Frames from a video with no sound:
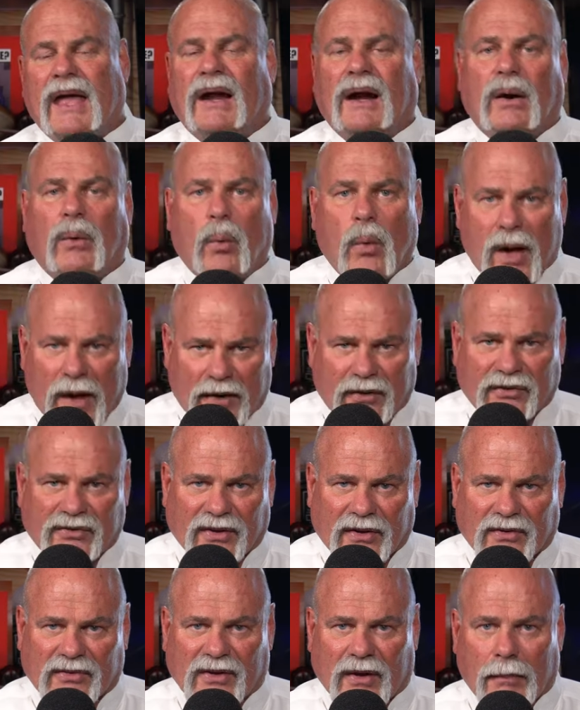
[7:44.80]
and our water
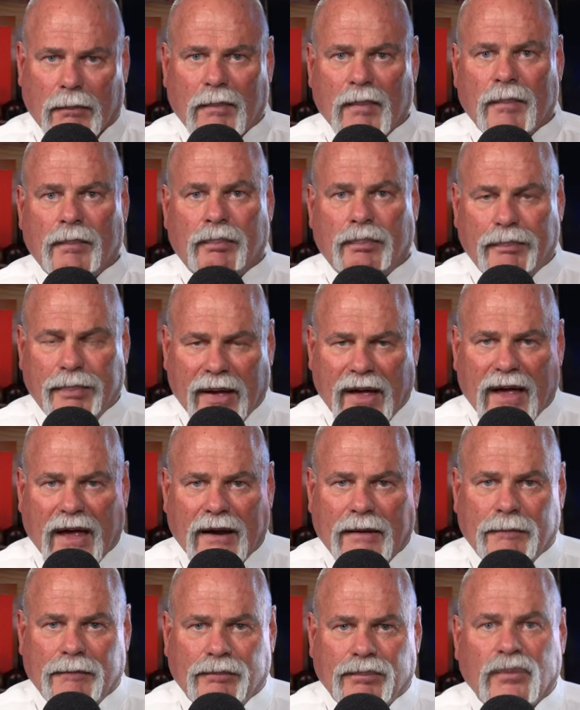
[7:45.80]
system,
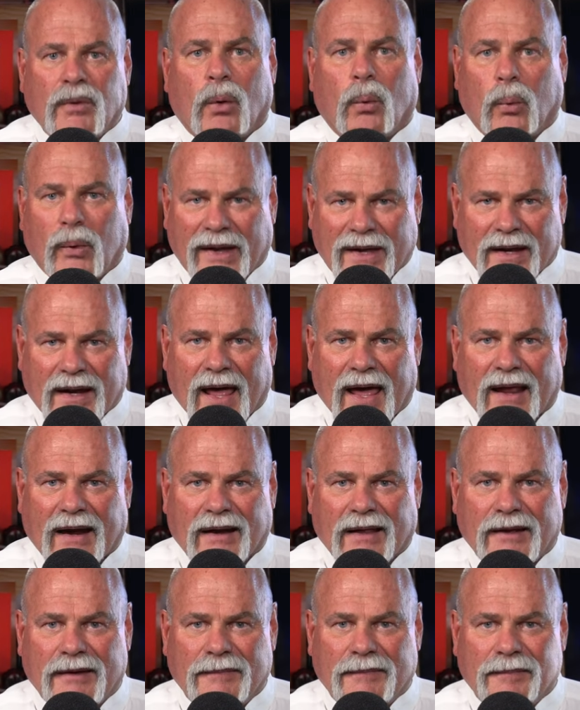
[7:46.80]
but we can
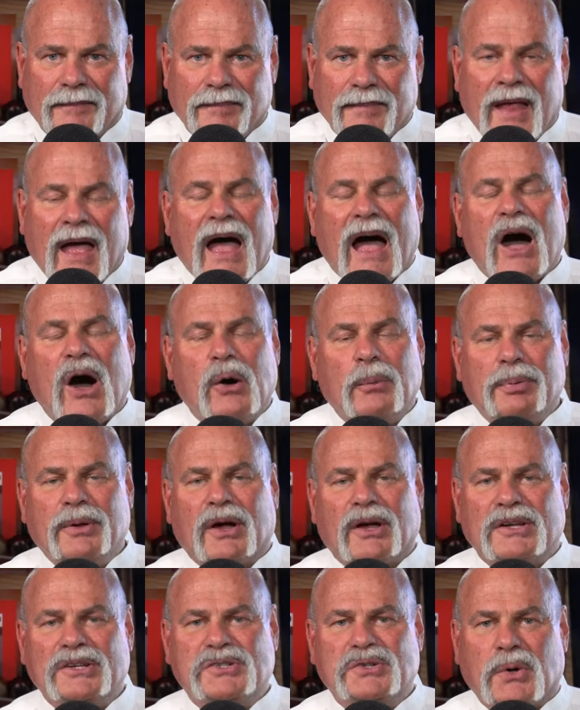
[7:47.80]
handle it. I hope
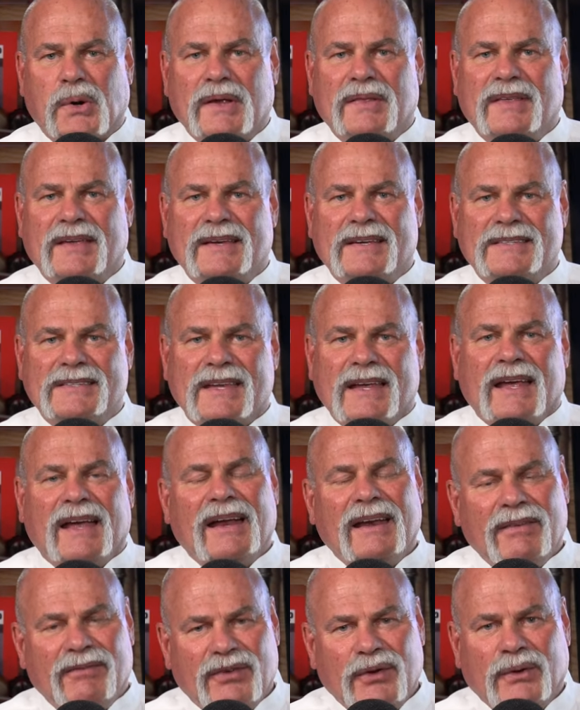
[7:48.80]
y'all enjoyed this.
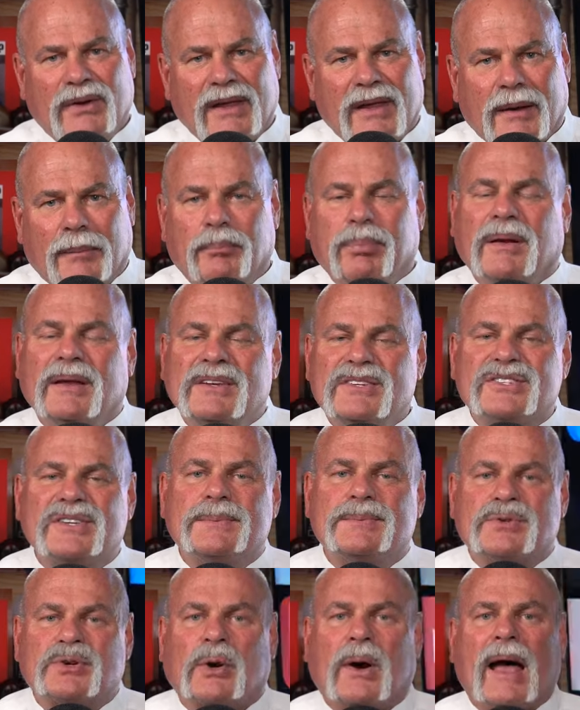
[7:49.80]
And if you did, please
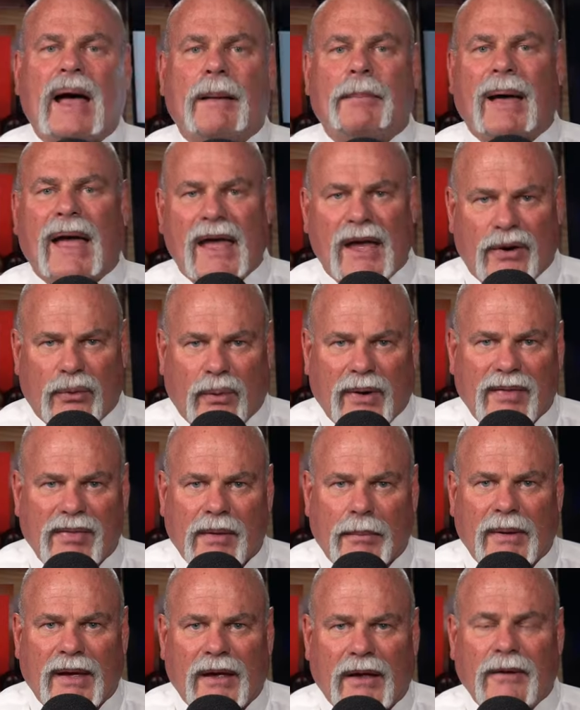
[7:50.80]
subscribe and ring
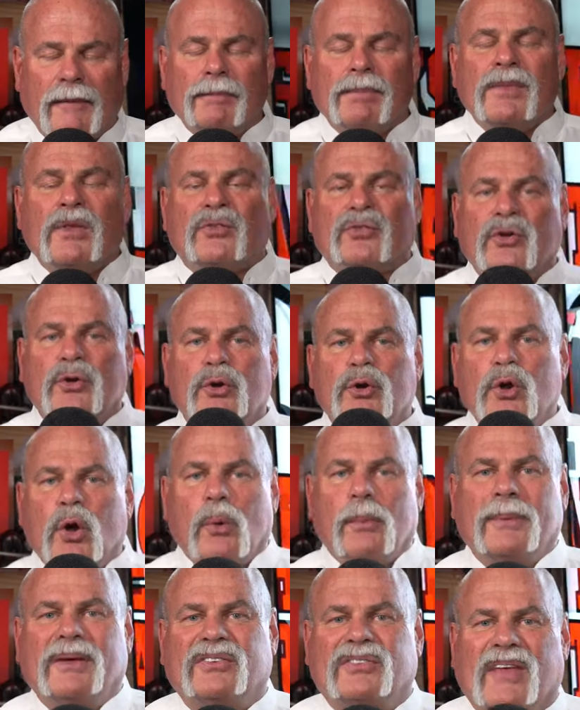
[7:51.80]
the bell so you
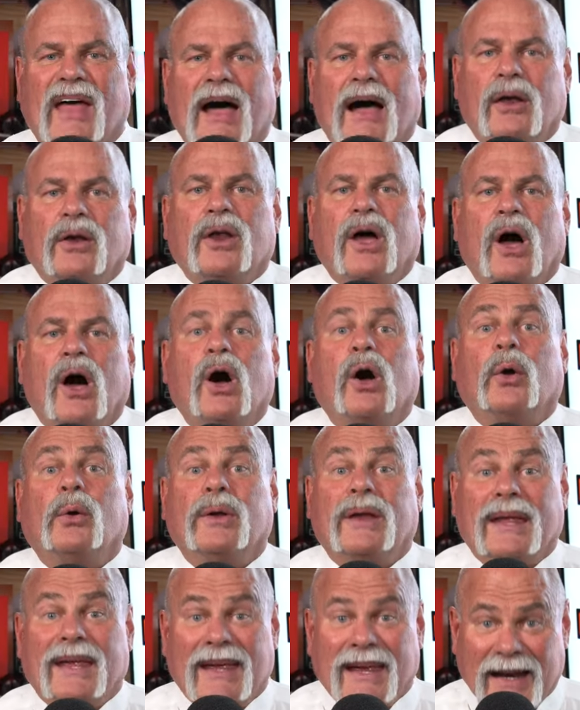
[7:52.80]
don't miss out
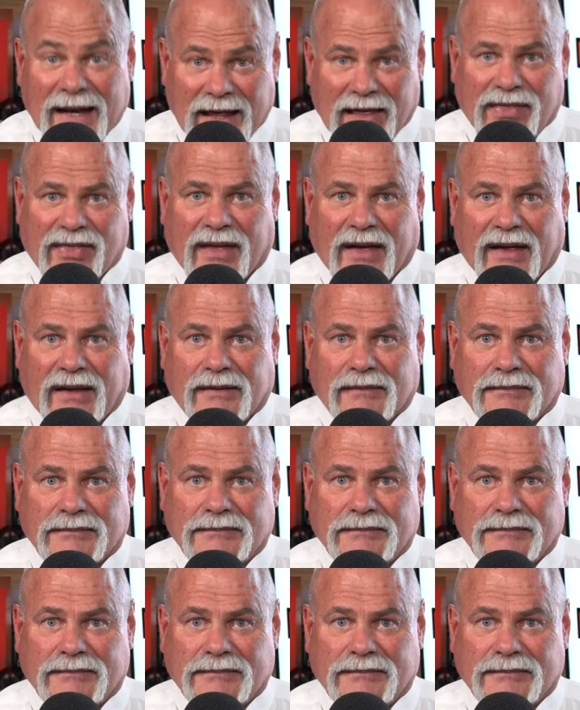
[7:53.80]
on anything.